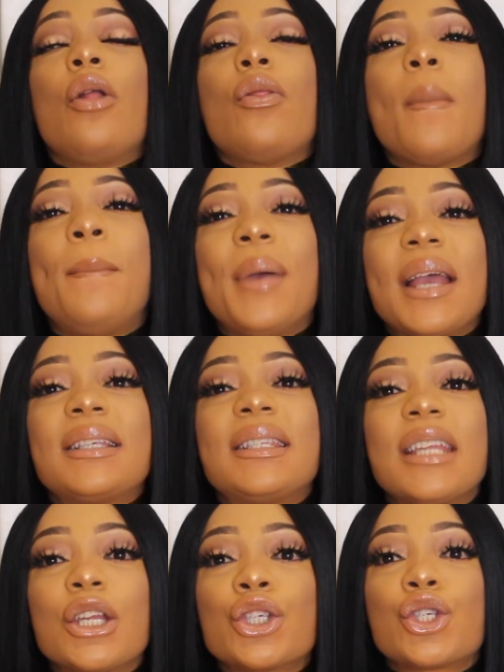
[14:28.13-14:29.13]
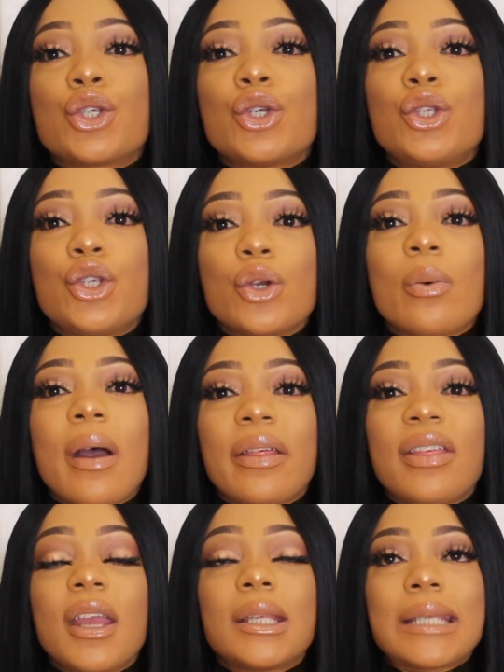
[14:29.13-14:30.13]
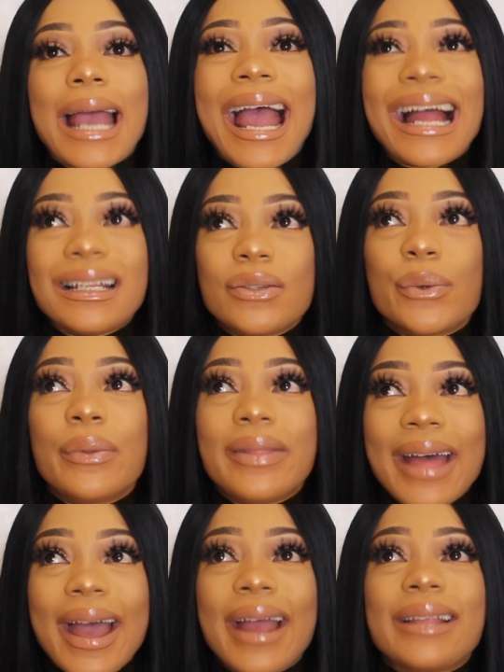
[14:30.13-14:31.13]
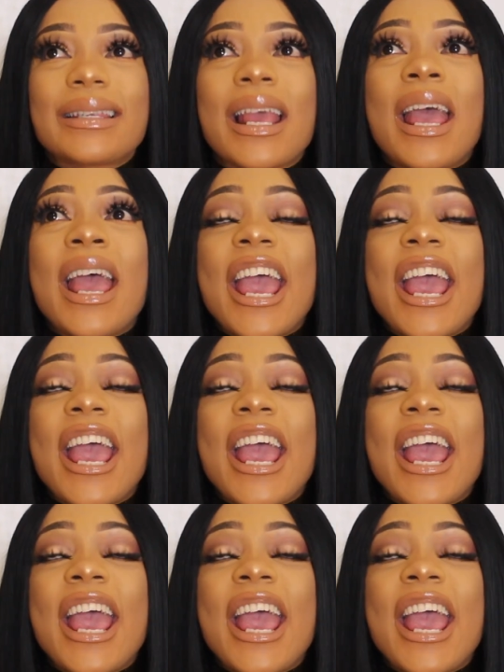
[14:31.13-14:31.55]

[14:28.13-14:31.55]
the best things to do, I think, to handle that